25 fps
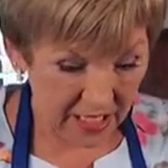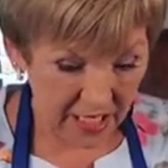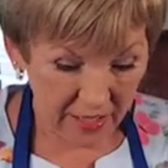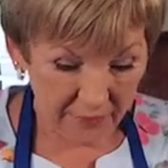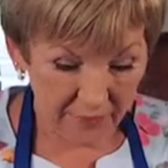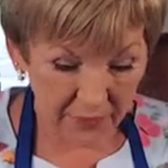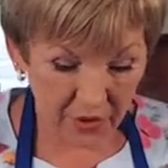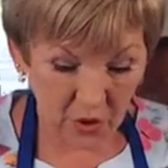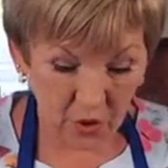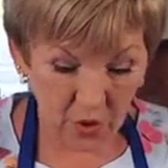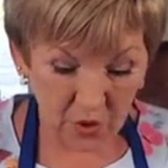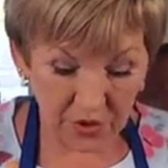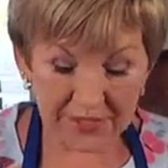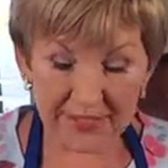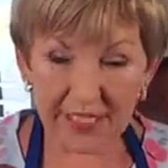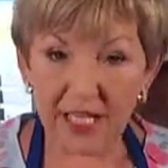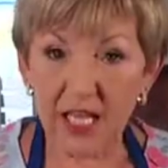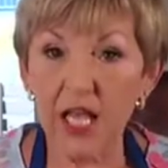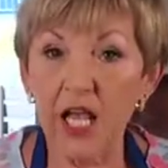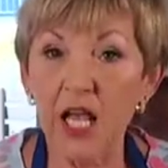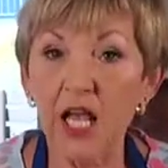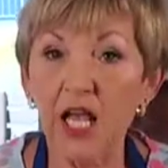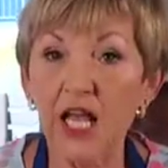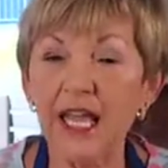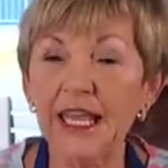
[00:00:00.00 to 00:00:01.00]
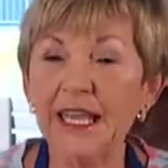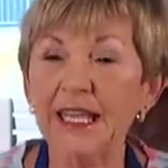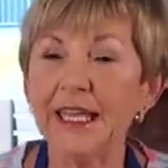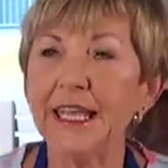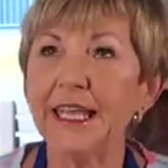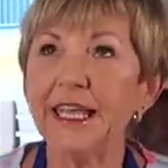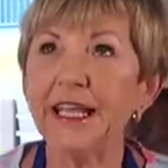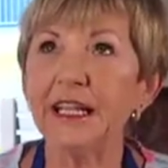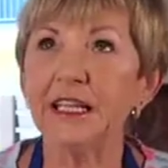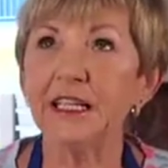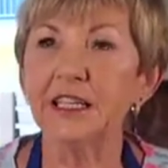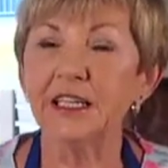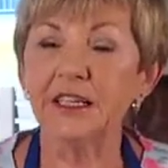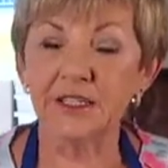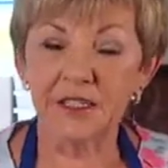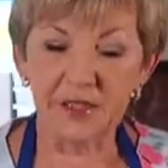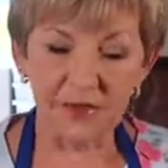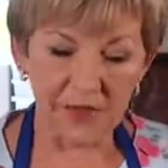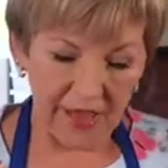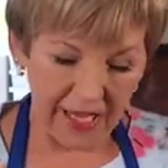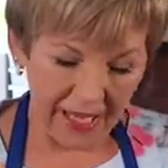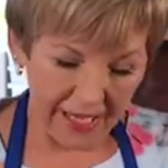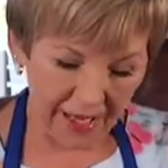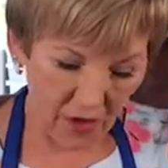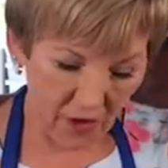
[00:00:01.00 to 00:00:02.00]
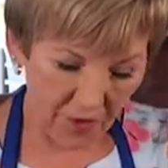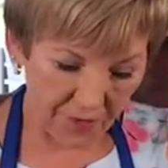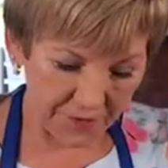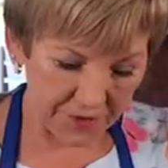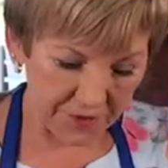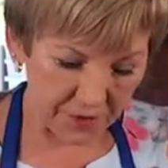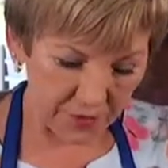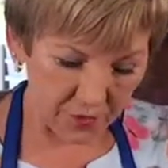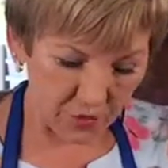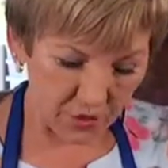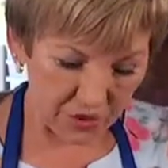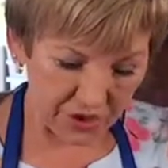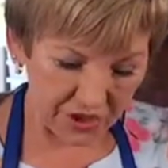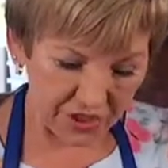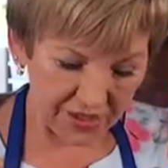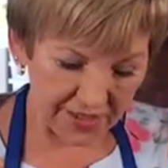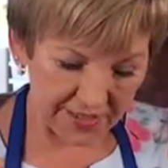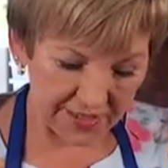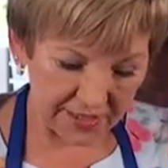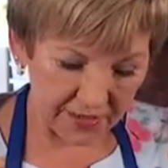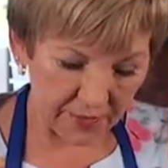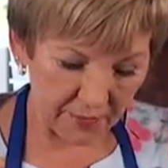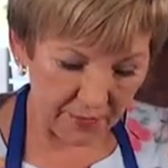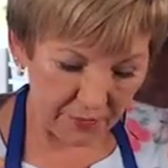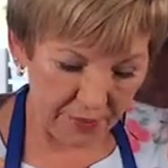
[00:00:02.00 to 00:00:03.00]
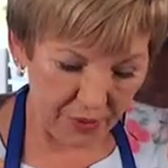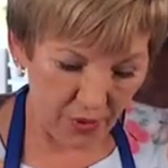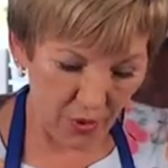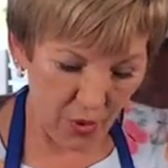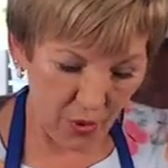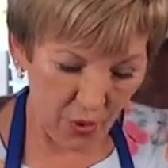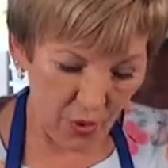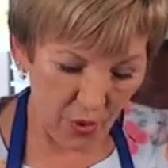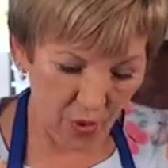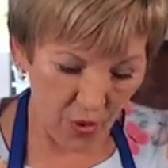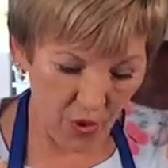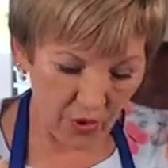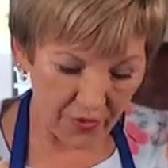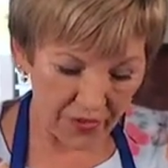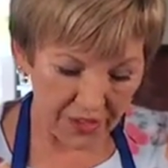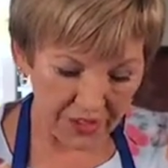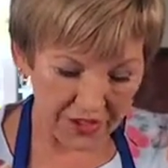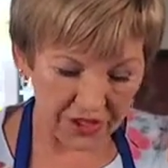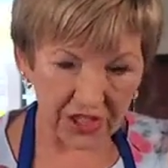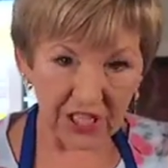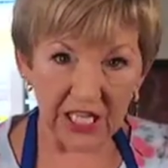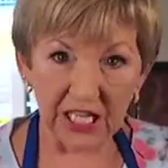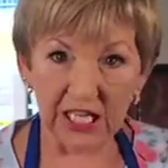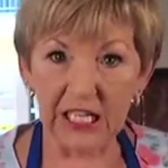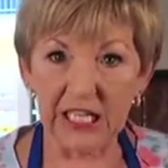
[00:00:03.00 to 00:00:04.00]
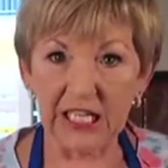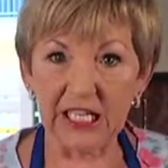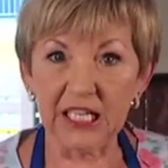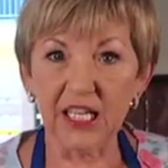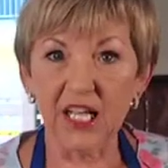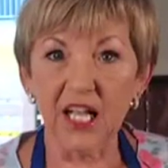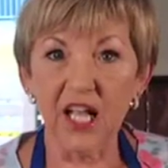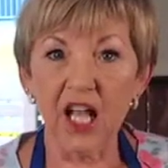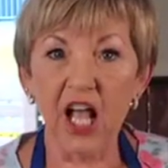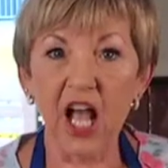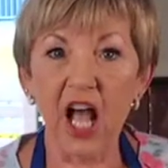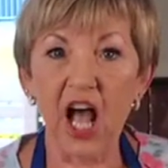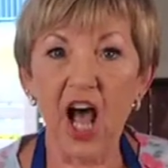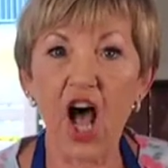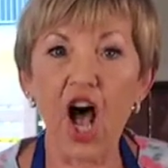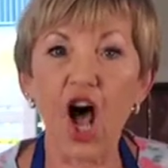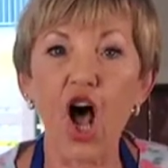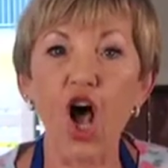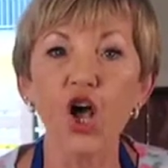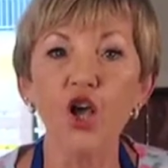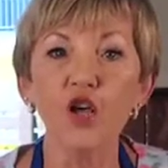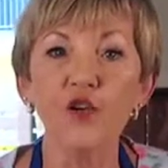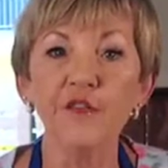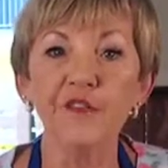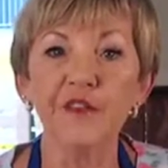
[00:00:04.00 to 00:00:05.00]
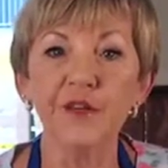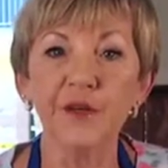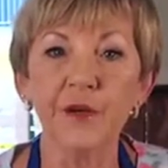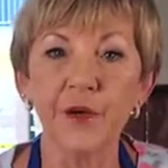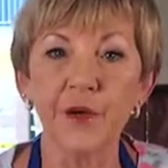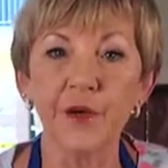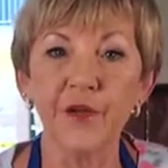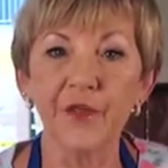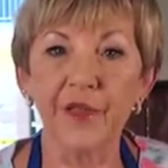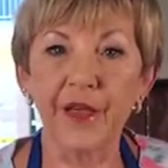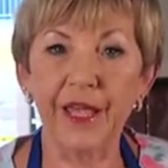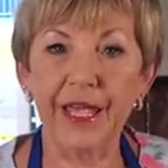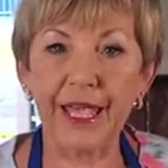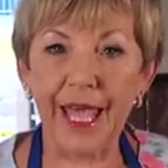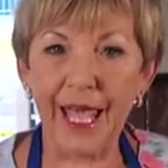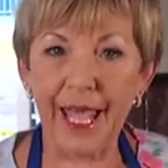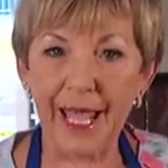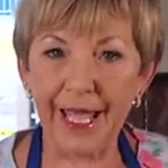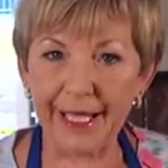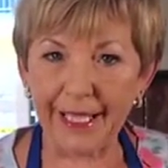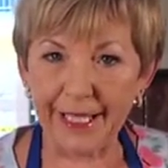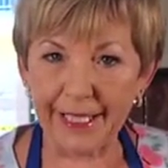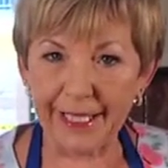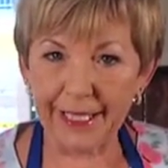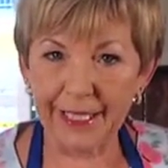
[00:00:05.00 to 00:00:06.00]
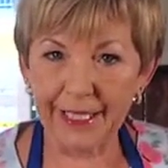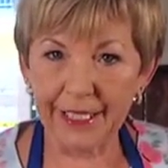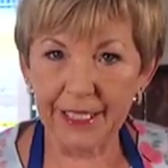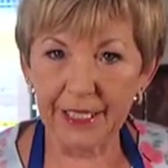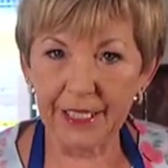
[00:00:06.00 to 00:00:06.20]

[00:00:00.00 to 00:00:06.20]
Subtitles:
Because in England, they often would just pour the jelly over the cake,